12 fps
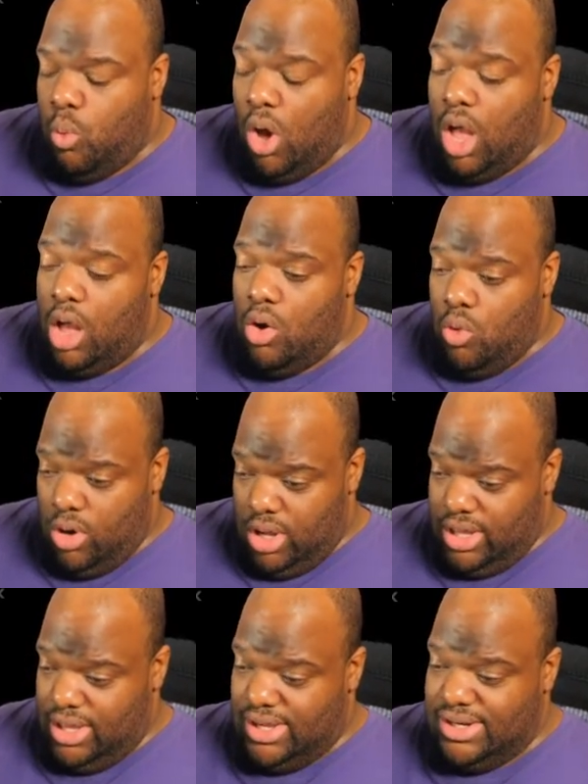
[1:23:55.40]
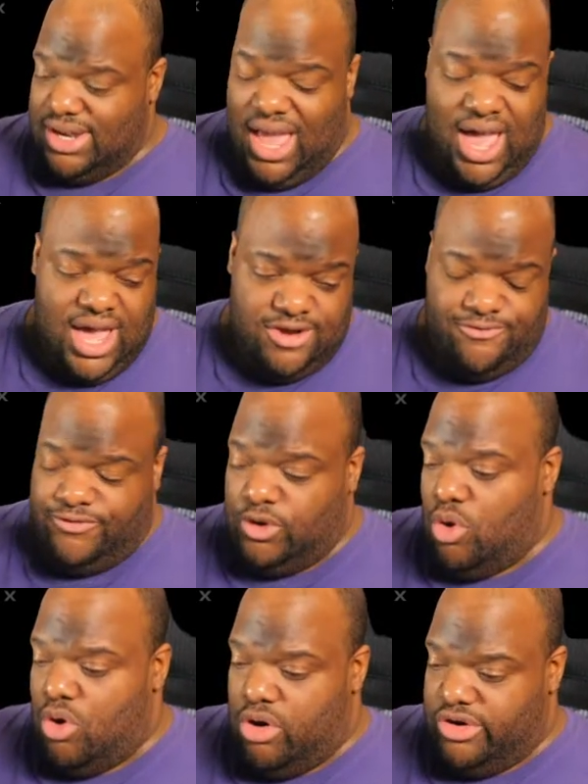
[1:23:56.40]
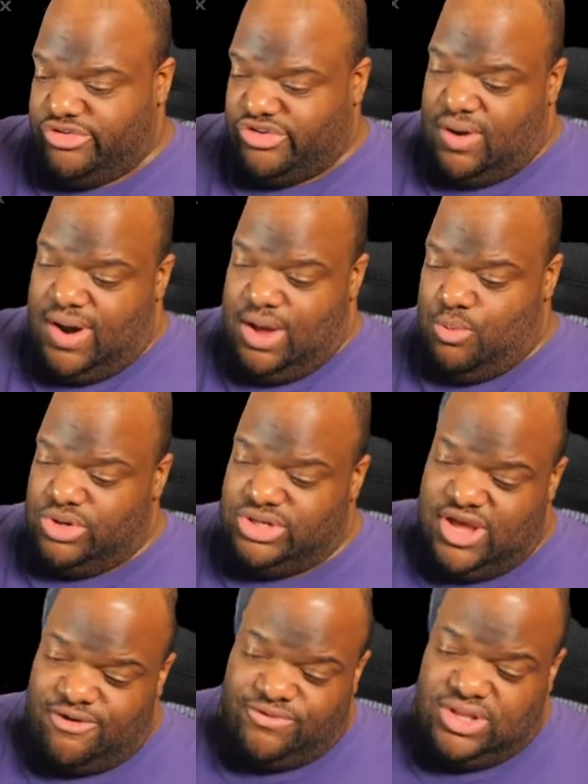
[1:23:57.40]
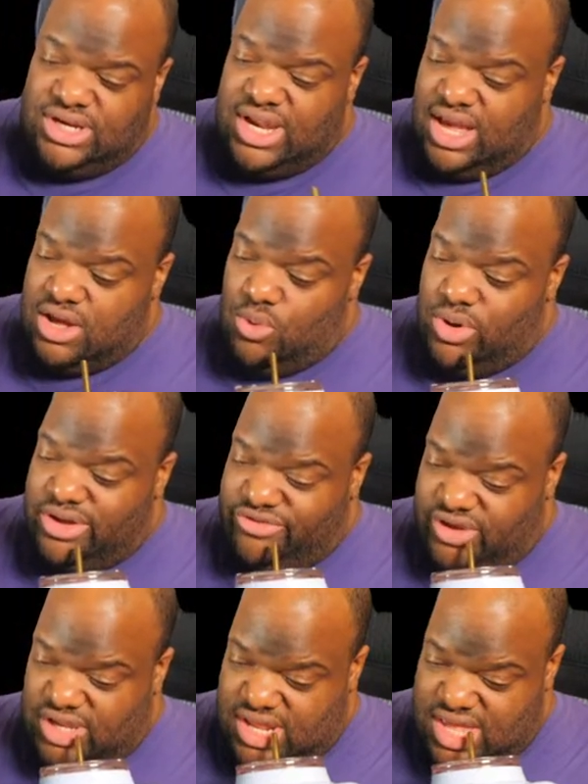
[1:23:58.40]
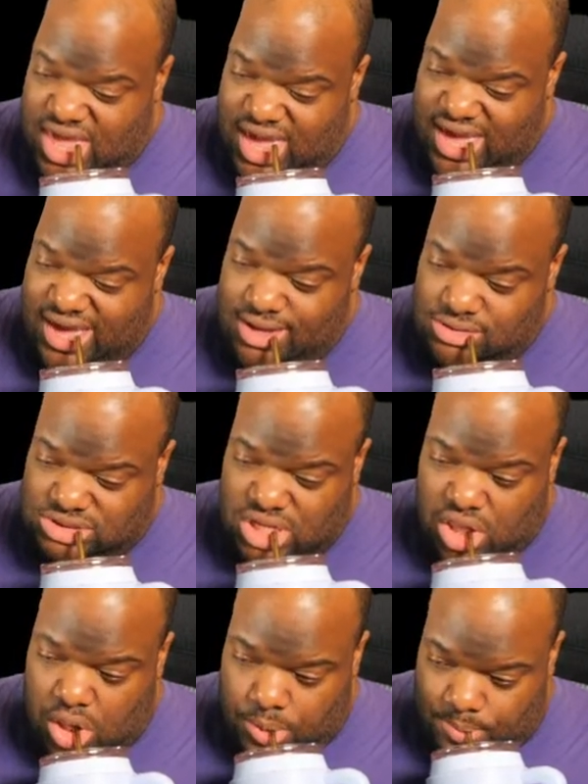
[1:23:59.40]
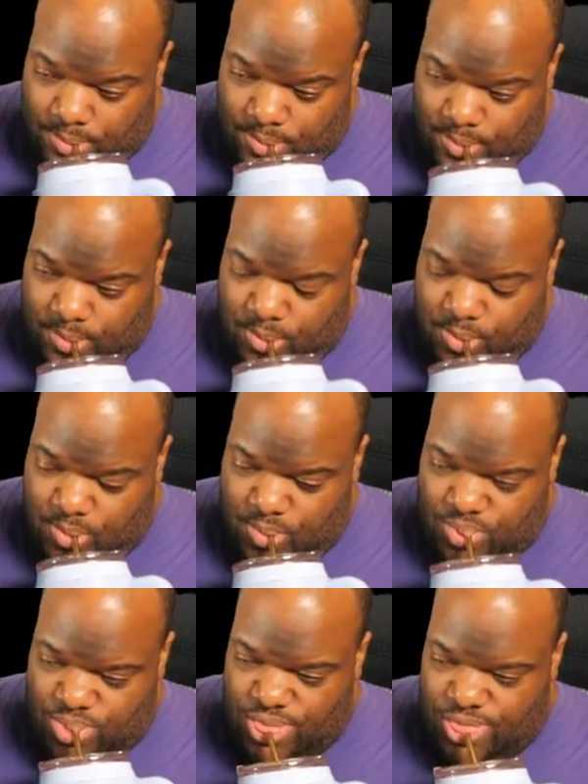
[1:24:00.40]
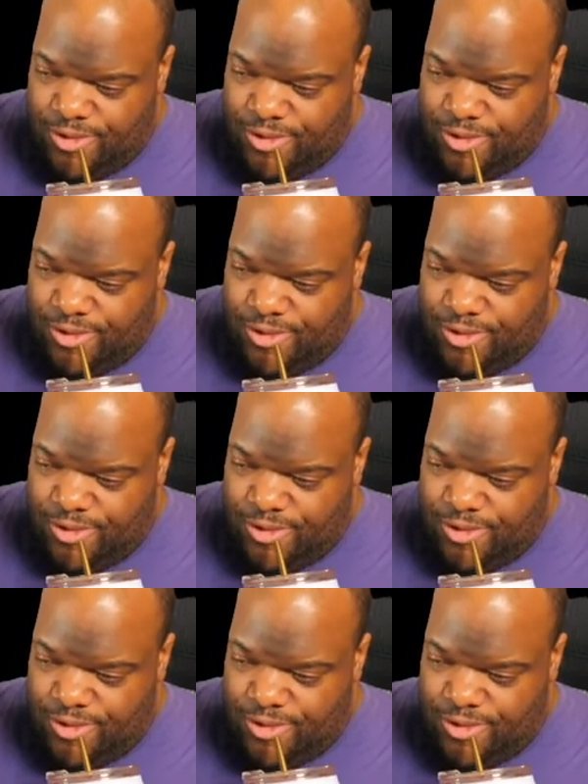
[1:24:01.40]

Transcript: Whoa! Nine floors. All right, we're definitely not going into any caves. Hmm.